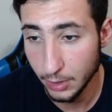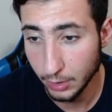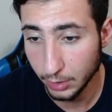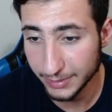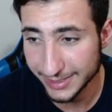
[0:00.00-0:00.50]

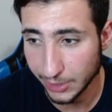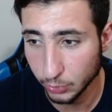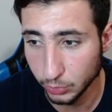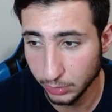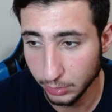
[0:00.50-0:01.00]
Come on, Saul.
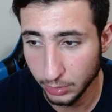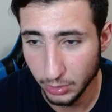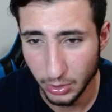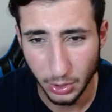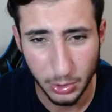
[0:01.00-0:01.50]

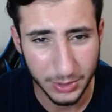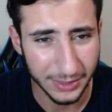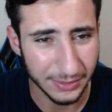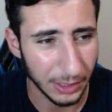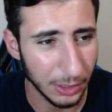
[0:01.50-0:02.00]
Look at
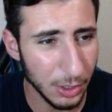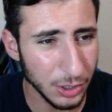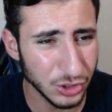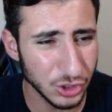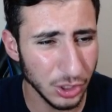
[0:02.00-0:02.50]
the long
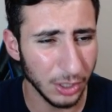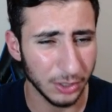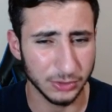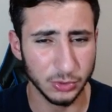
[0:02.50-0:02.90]
shot.